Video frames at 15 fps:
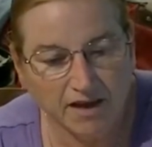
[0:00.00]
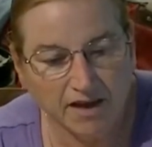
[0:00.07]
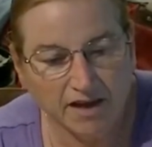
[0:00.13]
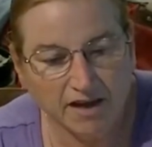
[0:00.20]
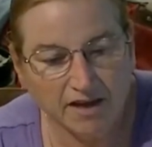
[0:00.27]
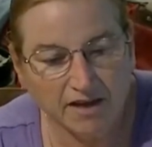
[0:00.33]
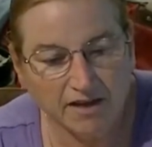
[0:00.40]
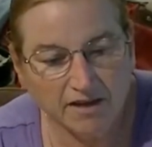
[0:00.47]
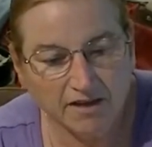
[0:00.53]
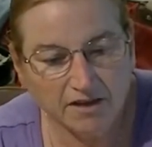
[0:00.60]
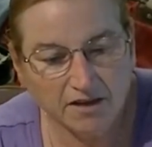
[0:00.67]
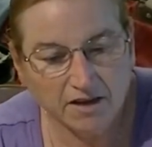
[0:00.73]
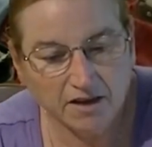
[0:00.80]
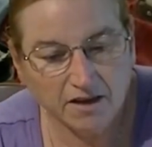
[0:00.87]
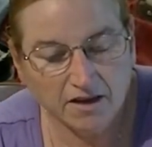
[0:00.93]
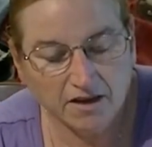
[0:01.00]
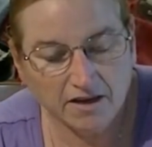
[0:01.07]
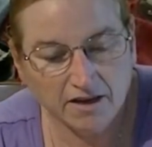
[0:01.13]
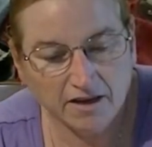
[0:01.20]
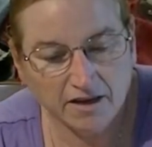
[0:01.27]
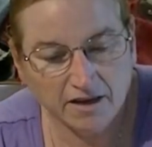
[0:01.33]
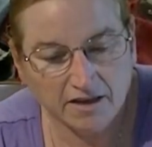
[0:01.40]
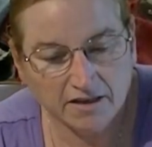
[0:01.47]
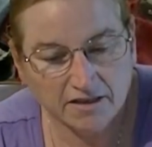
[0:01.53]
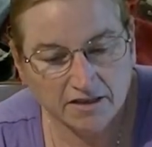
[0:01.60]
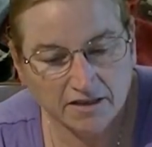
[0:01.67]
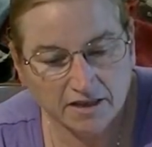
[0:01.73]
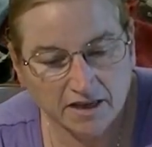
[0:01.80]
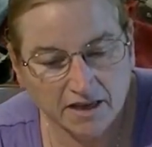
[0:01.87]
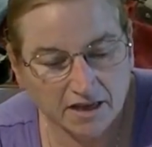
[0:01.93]
and it
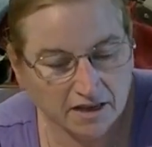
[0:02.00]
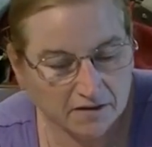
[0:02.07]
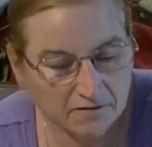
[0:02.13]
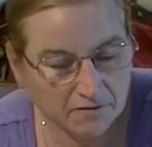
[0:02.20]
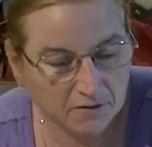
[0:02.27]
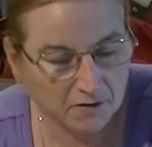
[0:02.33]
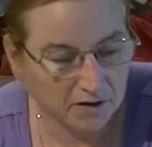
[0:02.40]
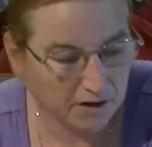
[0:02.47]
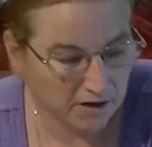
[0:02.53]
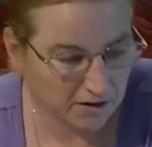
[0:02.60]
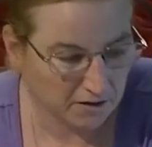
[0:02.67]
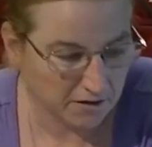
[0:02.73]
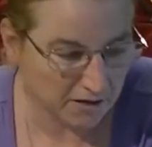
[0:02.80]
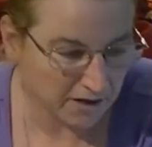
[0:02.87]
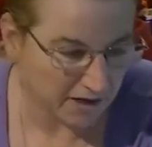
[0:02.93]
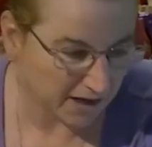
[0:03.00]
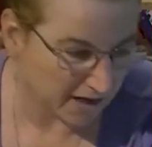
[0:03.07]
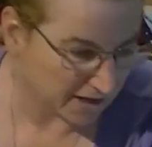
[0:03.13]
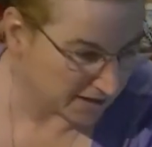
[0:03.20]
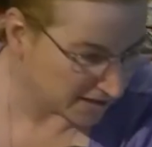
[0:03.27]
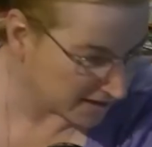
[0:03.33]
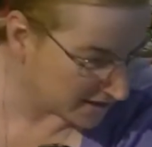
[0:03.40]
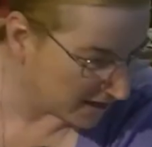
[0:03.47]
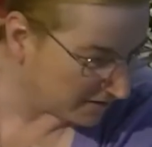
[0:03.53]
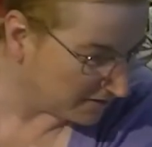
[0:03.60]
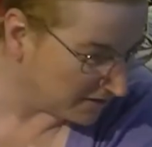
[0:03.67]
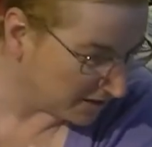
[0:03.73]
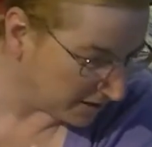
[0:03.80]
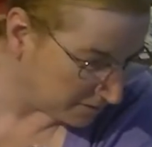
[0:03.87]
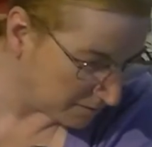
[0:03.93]
is a
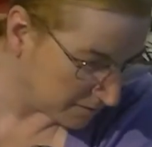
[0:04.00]
470